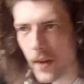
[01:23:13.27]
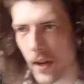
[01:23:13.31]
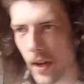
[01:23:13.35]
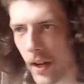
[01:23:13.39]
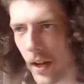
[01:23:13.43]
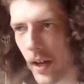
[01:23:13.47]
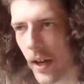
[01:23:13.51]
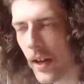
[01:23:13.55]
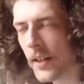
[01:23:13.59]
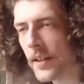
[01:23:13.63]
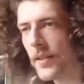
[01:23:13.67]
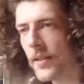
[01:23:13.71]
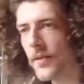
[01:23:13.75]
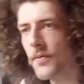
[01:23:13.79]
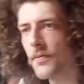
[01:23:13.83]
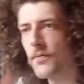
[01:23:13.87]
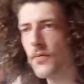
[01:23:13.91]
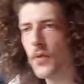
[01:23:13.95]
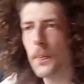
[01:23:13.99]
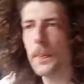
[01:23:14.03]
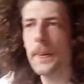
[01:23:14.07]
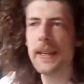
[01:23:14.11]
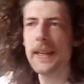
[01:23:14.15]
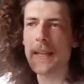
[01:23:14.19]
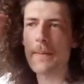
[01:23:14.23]
I'm going to
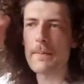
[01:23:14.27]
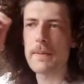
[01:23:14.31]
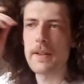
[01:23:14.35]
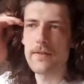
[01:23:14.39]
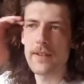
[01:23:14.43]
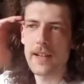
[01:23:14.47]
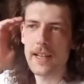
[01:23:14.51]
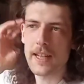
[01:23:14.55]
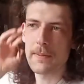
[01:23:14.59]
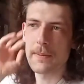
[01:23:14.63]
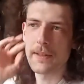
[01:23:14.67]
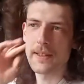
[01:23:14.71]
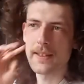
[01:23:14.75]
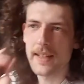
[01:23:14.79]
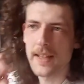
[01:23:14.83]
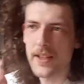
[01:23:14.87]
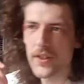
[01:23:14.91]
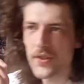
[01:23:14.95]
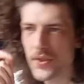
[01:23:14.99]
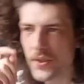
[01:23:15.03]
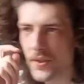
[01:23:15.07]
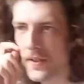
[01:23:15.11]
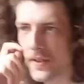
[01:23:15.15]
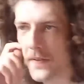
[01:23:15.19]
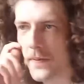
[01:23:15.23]
repeat my
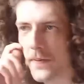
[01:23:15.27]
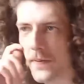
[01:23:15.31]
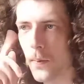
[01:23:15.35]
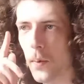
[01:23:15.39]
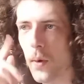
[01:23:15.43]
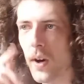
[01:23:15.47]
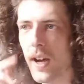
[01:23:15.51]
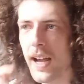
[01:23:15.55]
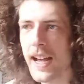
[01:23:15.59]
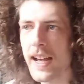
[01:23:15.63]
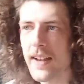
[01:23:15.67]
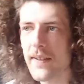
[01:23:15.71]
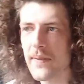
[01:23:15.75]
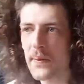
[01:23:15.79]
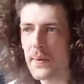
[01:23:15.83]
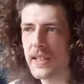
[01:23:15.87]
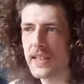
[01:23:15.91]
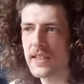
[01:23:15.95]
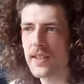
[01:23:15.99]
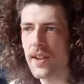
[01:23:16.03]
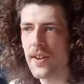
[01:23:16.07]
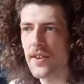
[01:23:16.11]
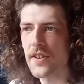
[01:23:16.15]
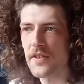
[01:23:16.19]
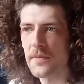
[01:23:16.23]
recommendation of What Have We
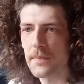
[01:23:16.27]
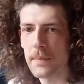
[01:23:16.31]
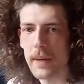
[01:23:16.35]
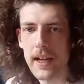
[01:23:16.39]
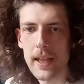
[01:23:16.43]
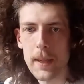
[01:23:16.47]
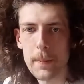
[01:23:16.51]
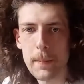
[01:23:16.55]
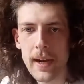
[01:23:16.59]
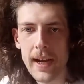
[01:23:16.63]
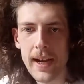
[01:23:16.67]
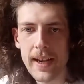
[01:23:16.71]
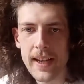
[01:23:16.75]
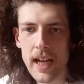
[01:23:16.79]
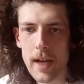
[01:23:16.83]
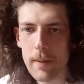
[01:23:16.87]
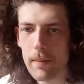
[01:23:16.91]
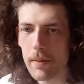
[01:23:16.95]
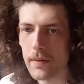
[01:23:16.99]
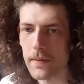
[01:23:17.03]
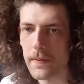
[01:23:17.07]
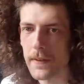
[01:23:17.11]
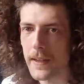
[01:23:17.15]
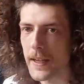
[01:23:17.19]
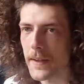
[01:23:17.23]
Sown by the Pineapple
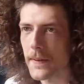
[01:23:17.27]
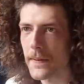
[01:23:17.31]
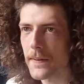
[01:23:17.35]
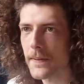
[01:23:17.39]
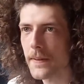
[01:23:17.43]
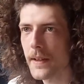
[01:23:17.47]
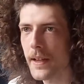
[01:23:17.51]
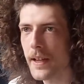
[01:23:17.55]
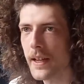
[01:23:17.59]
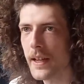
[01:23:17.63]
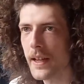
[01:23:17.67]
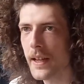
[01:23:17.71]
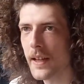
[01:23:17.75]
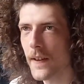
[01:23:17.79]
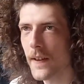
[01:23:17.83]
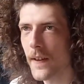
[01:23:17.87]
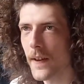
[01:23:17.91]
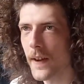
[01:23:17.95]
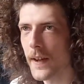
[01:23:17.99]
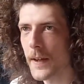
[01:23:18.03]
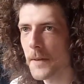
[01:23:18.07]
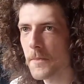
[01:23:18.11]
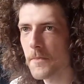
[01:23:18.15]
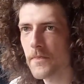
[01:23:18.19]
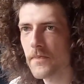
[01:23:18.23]
Thief,
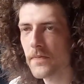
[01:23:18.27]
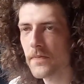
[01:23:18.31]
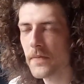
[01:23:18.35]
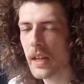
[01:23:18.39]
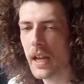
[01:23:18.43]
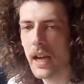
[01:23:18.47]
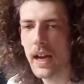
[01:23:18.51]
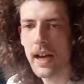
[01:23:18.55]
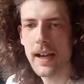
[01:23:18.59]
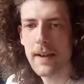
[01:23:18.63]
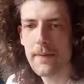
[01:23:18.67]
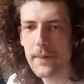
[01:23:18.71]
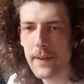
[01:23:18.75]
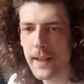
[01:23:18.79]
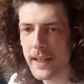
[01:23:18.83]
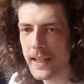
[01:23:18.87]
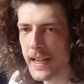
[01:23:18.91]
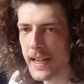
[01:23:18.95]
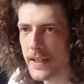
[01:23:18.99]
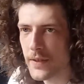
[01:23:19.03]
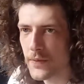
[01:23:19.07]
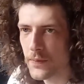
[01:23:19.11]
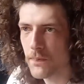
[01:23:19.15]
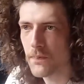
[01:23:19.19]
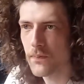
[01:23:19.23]
right? I think
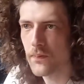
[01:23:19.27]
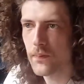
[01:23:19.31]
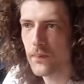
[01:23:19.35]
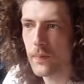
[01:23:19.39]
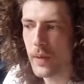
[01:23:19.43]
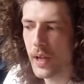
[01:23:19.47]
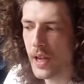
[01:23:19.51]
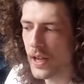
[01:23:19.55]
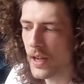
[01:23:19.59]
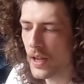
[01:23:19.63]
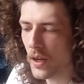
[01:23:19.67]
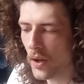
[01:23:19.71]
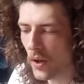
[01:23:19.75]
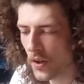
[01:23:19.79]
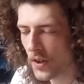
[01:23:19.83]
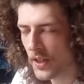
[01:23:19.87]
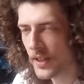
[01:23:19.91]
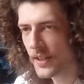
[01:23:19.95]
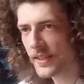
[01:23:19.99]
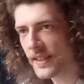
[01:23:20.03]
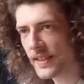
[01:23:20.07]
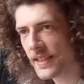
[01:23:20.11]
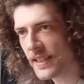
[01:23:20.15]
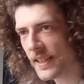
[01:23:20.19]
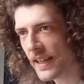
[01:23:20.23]
it's,
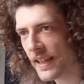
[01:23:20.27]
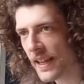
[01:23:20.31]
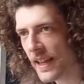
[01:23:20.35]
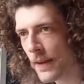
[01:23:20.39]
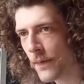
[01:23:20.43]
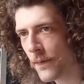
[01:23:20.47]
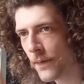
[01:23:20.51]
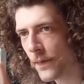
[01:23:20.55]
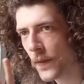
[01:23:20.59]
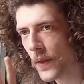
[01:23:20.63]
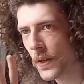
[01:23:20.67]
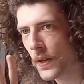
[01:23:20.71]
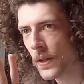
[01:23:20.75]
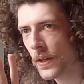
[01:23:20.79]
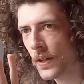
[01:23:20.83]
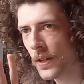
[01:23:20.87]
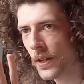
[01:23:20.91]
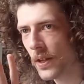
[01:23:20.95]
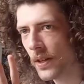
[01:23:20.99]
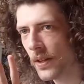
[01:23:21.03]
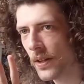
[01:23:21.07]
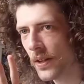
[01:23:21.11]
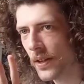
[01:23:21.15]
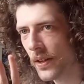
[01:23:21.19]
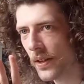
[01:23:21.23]
honestly,
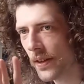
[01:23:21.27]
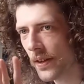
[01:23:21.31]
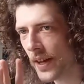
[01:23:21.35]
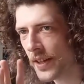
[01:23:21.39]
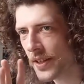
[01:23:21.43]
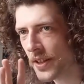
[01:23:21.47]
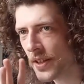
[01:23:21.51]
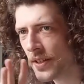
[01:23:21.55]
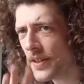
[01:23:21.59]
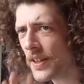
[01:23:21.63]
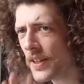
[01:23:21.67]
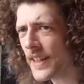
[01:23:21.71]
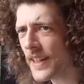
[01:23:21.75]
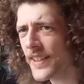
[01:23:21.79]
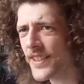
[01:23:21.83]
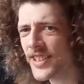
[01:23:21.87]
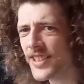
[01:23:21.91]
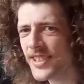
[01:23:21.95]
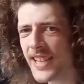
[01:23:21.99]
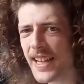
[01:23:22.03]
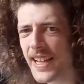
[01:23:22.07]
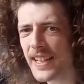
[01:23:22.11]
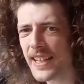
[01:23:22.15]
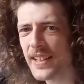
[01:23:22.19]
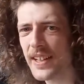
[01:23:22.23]
I don't like the
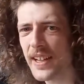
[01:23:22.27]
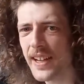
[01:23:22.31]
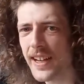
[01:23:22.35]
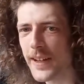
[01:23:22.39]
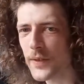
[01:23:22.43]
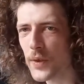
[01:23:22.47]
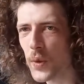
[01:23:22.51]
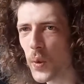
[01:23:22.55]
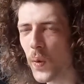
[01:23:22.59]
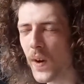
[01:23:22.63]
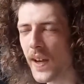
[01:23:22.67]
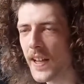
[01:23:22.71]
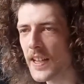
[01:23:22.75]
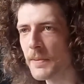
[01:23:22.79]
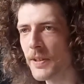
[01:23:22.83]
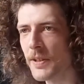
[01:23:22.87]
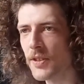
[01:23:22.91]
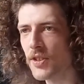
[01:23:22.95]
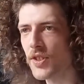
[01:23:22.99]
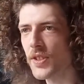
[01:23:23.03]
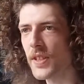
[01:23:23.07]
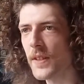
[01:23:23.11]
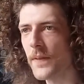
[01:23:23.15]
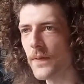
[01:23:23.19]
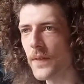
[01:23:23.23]
second half quite as
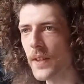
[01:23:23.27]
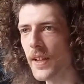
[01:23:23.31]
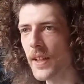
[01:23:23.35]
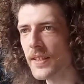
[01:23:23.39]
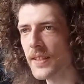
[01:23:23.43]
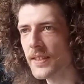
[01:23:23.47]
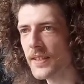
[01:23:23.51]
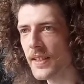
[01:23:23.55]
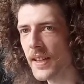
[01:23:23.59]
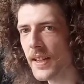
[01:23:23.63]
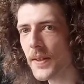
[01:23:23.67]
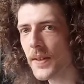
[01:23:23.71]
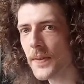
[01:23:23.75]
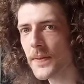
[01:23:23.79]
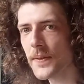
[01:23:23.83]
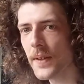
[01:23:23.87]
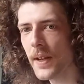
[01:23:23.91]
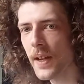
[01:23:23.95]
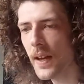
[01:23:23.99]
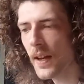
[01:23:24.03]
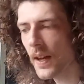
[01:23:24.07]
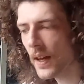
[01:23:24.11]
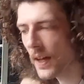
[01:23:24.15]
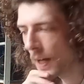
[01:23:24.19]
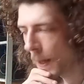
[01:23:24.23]
much as the first half,
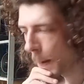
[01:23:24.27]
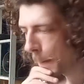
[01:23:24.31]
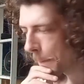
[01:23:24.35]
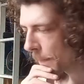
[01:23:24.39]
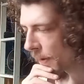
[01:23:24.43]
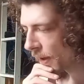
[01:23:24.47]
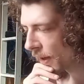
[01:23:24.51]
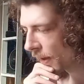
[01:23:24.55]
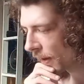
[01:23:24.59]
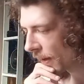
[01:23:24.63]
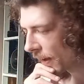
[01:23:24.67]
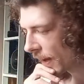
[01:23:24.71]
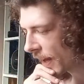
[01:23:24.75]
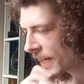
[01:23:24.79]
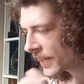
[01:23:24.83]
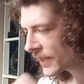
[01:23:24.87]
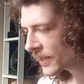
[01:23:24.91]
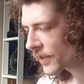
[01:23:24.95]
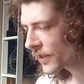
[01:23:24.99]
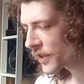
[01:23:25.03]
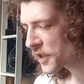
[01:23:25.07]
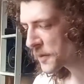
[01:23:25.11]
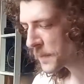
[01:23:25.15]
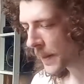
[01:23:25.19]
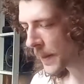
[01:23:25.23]
but
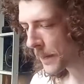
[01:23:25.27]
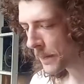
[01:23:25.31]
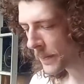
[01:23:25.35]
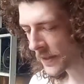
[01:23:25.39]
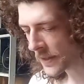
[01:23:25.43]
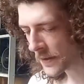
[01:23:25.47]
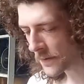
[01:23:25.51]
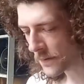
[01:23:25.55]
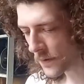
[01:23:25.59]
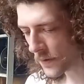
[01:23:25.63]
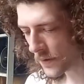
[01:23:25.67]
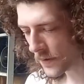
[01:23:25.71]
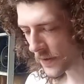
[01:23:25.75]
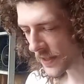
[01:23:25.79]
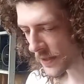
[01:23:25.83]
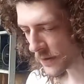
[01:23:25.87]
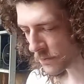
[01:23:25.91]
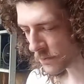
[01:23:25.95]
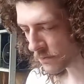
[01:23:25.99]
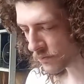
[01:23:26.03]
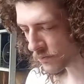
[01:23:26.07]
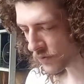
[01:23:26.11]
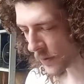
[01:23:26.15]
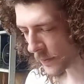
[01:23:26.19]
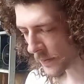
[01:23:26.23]
Echoes by Pink Floyd is
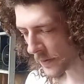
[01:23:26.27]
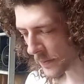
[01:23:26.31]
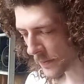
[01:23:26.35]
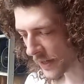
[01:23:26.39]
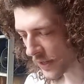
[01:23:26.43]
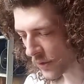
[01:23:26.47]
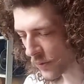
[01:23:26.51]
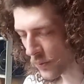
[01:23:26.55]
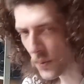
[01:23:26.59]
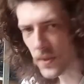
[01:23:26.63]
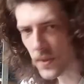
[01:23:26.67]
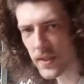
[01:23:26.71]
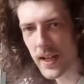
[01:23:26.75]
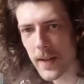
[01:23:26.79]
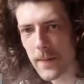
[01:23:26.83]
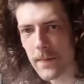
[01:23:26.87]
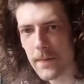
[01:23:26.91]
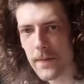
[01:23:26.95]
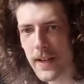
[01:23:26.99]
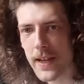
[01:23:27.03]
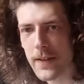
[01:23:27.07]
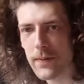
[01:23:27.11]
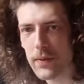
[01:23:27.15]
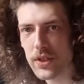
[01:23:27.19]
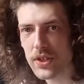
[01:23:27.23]
probably my all-time
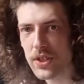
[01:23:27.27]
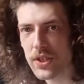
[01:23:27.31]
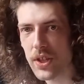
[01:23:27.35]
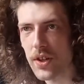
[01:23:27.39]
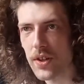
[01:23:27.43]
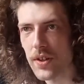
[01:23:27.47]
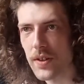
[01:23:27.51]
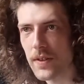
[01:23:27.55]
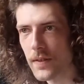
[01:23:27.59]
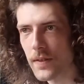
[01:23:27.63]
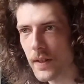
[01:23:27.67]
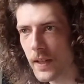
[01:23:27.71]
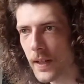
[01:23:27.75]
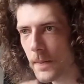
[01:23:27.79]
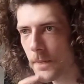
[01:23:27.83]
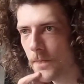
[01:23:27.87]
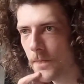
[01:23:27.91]
favorite song, right?